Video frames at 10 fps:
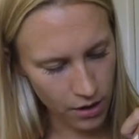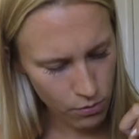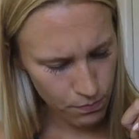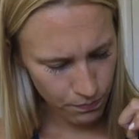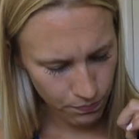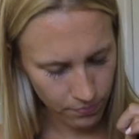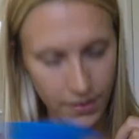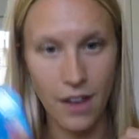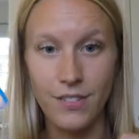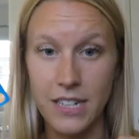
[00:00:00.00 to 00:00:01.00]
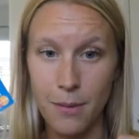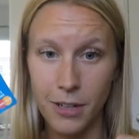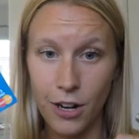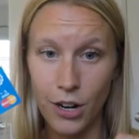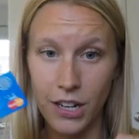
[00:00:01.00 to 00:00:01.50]
Oh, I have a
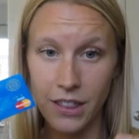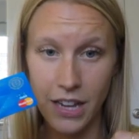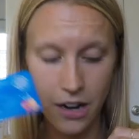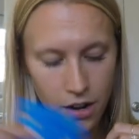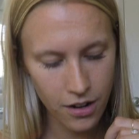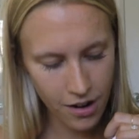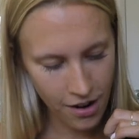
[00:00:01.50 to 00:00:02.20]
debit card in there.